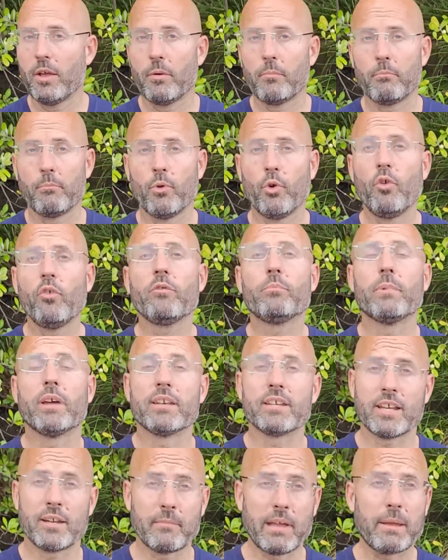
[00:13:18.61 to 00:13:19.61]

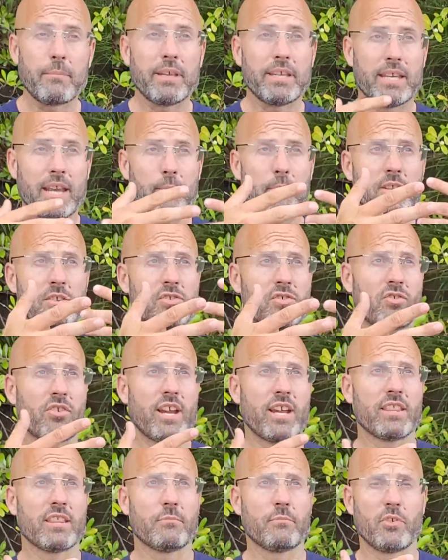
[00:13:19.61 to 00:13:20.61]
movement and maybe
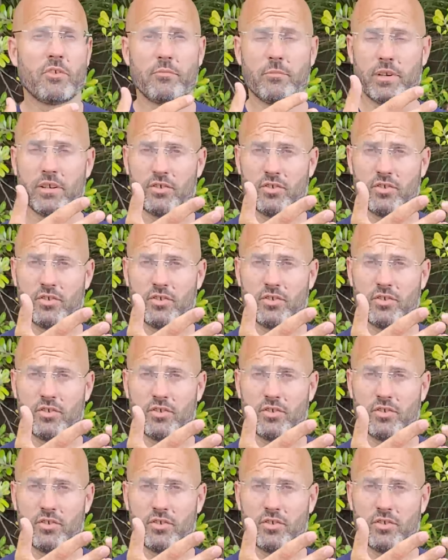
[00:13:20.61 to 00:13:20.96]
demonstrate the movement,